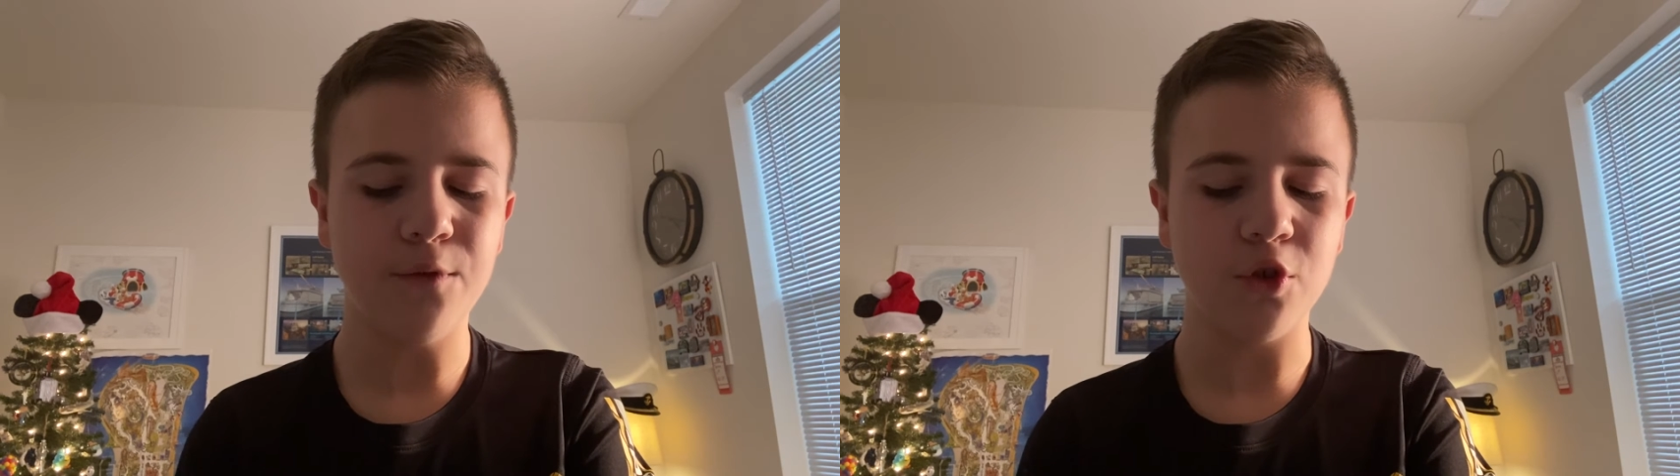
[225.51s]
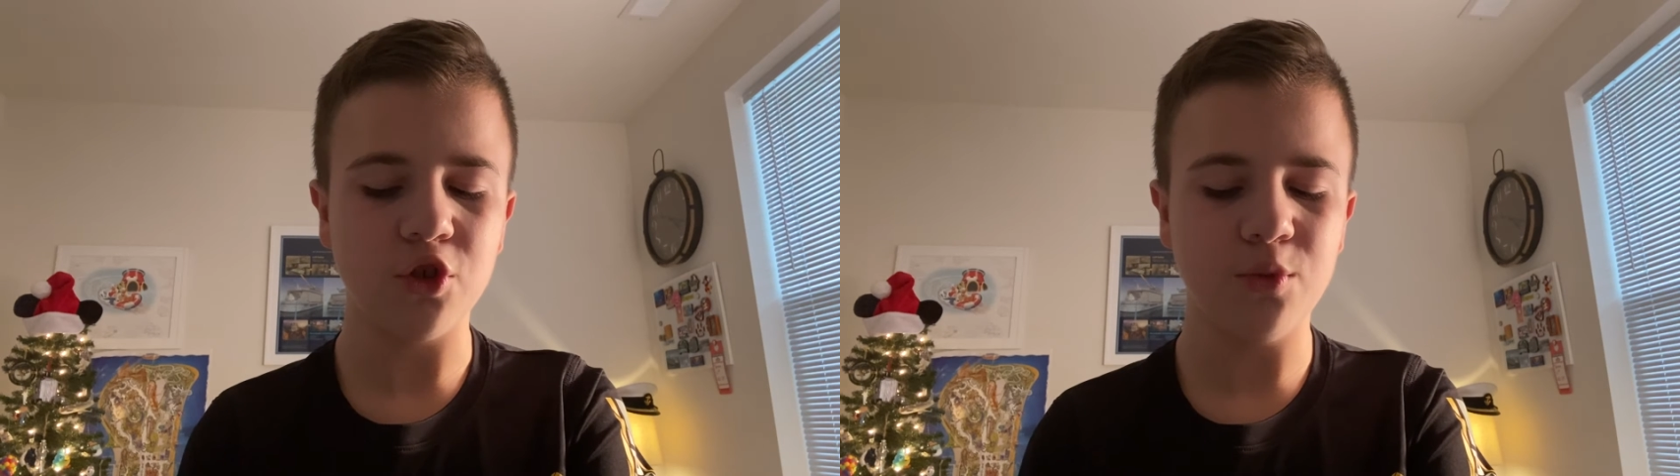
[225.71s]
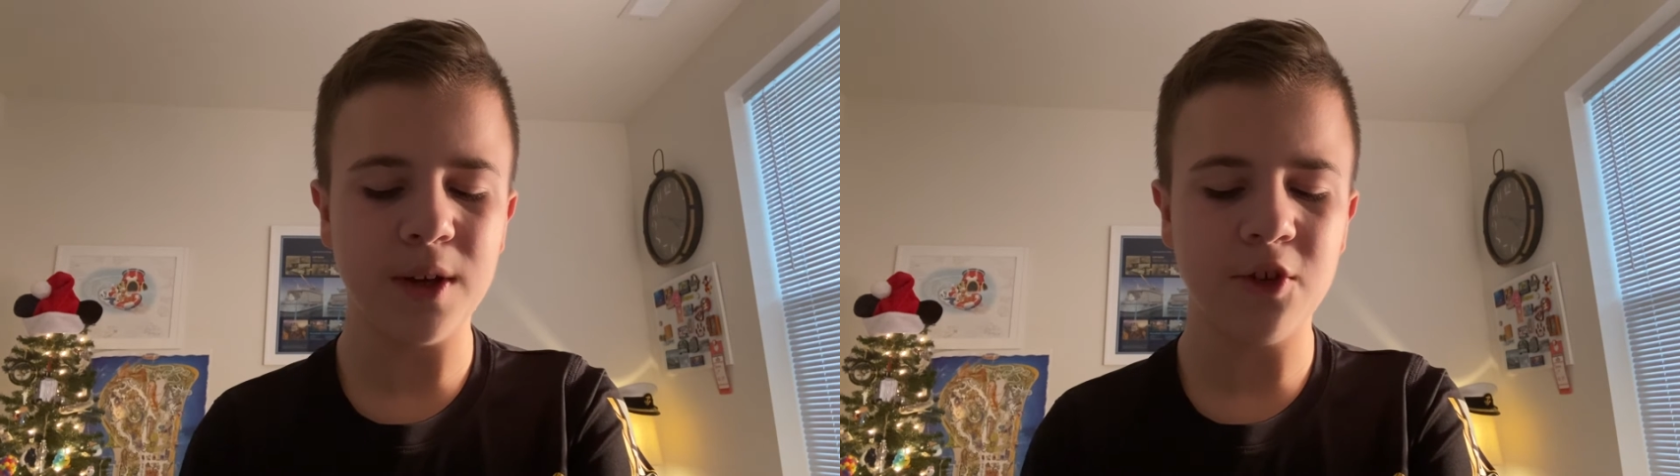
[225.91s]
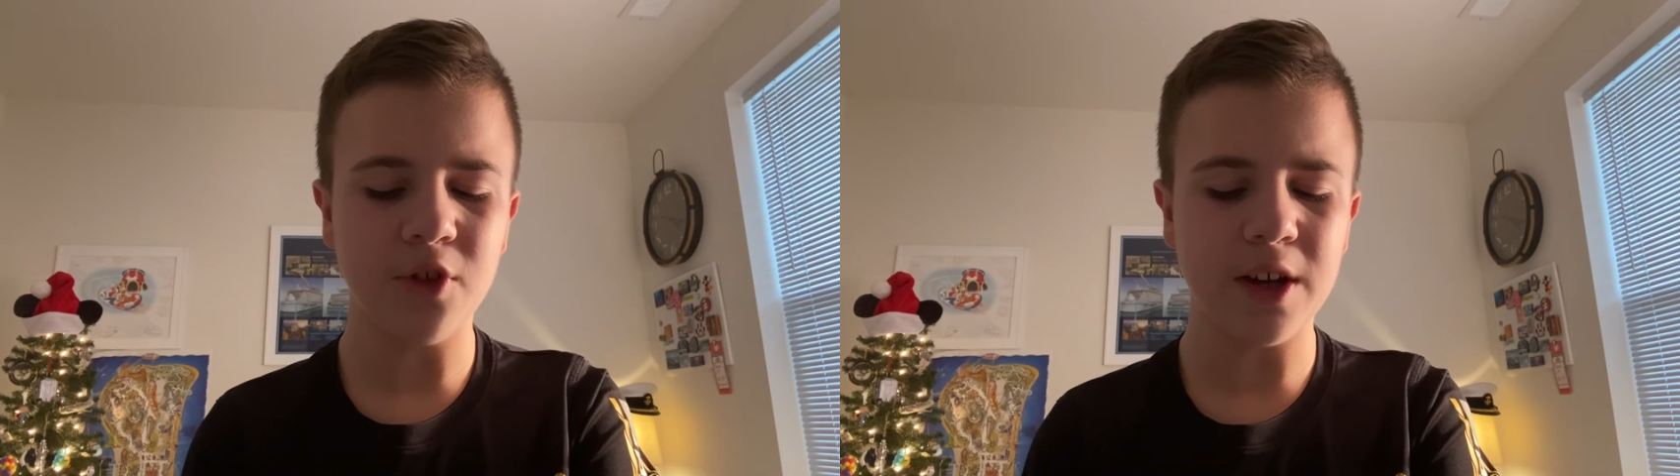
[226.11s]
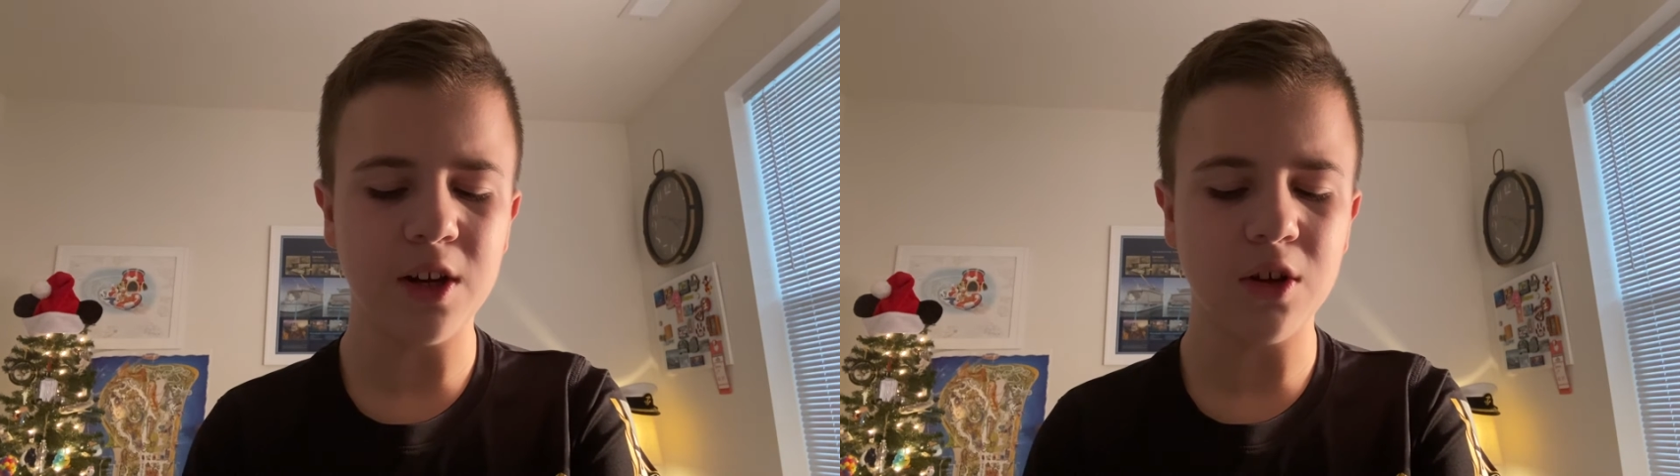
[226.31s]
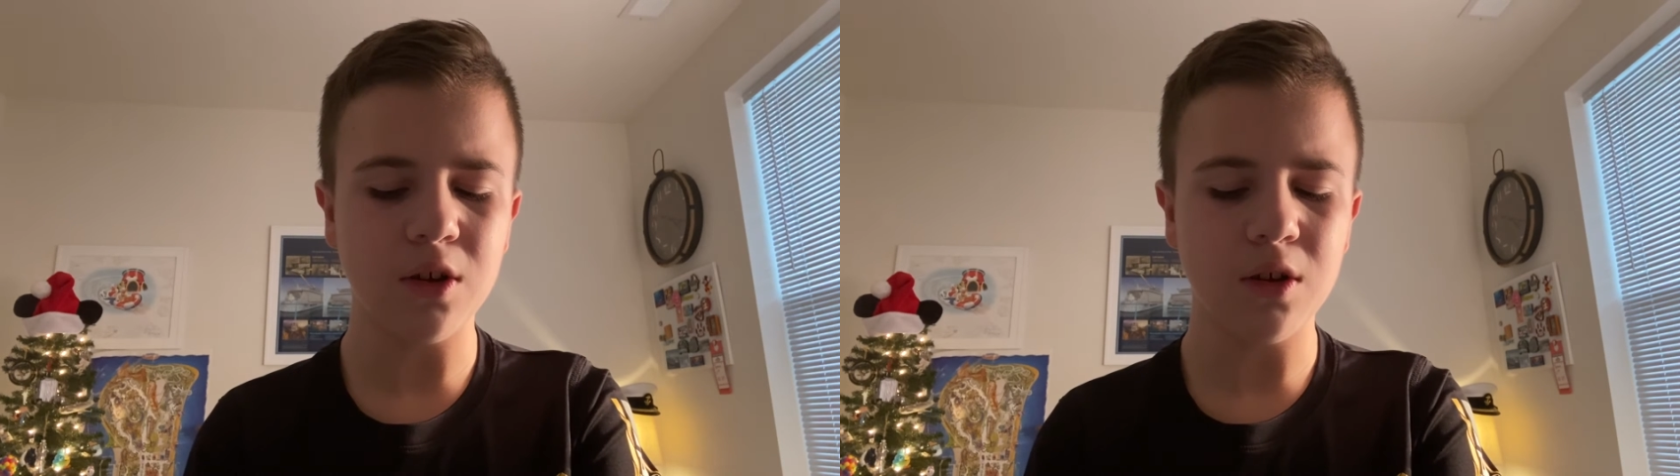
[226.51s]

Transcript: for suite-grade